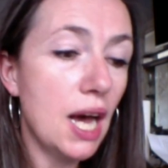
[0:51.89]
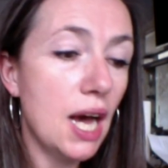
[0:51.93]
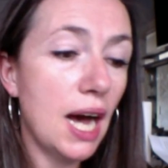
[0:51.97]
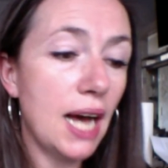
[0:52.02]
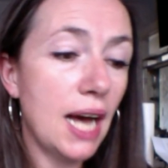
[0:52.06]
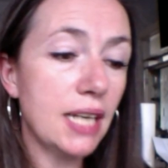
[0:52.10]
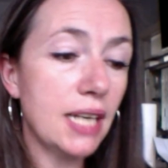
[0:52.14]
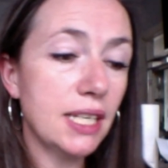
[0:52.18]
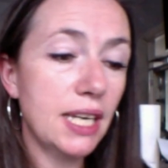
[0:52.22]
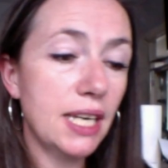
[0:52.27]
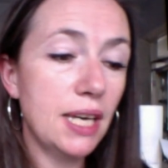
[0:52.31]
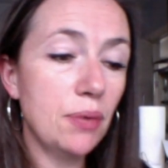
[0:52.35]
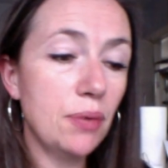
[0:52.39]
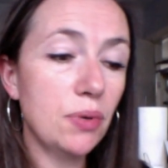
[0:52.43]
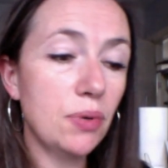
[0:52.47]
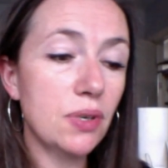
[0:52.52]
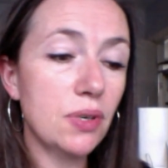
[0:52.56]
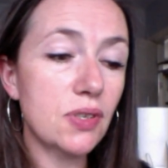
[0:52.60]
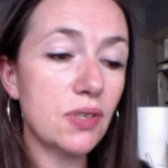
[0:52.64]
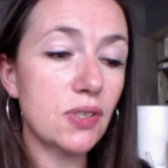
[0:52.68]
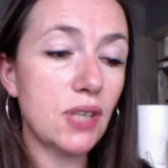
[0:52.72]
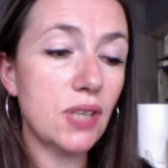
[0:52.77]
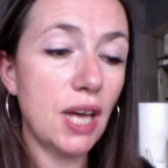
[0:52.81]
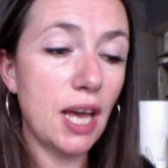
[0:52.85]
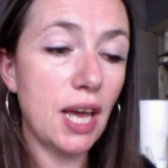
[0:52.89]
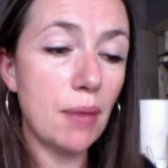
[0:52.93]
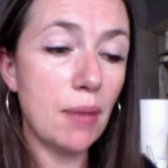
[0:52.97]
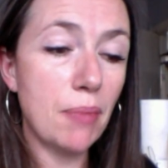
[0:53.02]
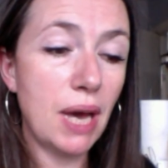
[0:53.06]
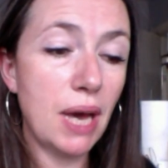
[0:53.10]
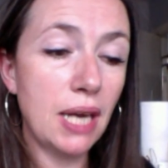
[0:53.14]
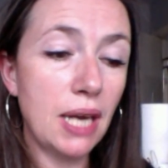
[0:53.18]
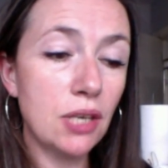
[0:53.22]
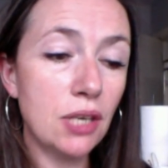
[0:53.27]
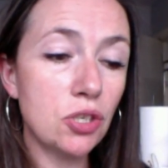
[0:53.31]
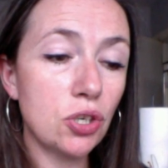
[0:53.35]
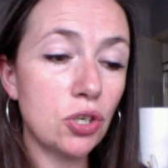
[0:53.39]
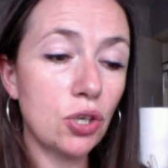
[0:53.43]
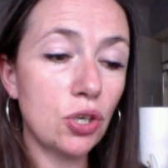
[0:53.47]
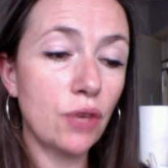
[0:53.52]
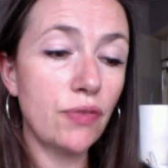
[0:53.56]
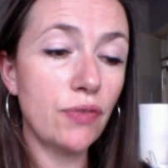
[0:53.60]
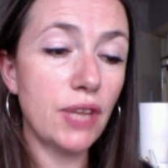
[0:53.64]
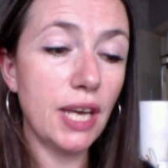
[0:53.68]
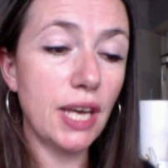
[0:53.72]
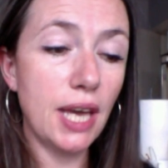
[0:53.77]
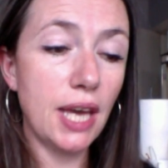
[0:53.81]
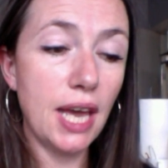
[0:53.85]
and he was a manager
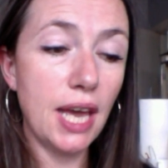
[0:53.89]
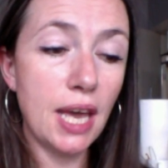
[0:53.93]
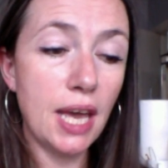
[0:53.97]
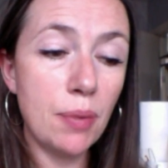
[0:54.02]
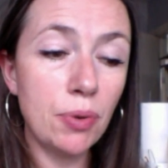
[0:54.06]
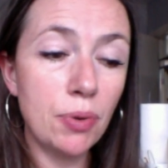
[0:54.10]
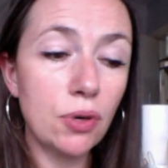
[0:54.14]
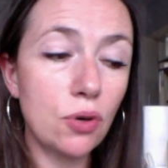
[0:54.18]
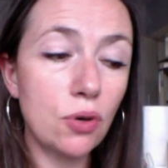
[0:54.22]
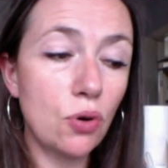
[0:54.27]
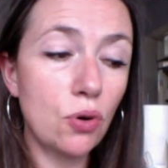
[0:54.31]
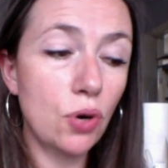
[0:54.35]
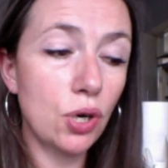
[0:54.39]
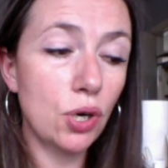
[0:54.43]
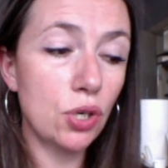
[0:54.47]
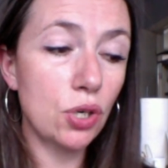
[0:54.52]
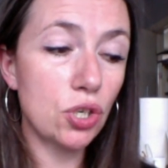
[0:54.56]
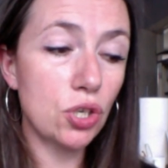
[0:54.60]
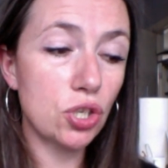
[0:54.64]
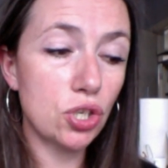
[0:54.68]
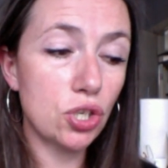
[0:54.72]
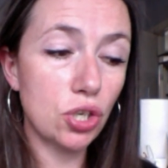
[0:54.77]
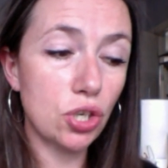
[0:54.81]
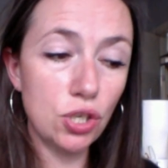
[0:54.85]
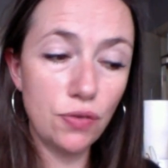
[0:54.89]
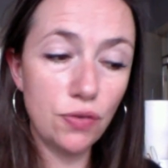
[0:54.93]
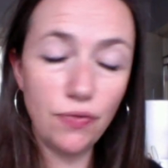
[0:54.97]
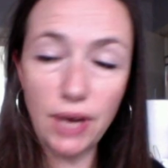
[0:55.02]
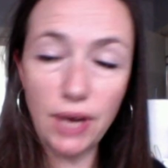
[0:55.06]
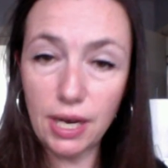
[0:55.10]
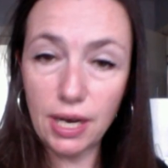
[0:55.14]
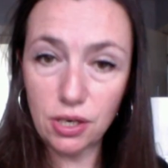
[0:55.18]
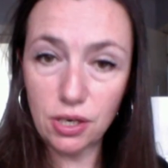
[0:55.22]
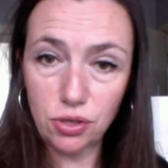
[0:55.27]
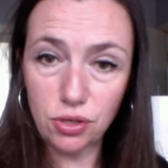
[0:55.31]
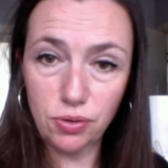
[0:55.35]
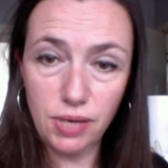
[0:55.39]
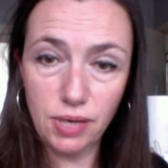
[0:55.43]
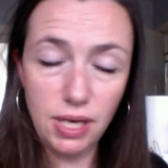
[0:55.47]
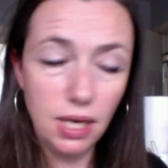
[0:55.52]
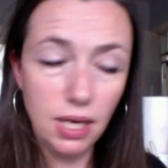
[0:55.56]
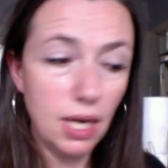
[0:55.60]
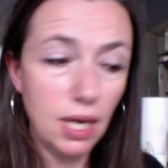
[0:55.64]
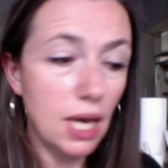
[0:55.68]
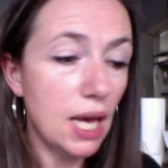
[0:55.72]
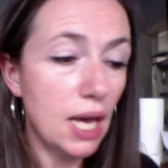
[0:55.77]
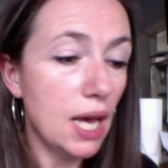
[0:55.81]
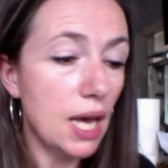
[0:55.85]
of the Abercorn Shirt
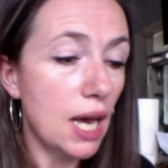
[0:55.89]
Factory.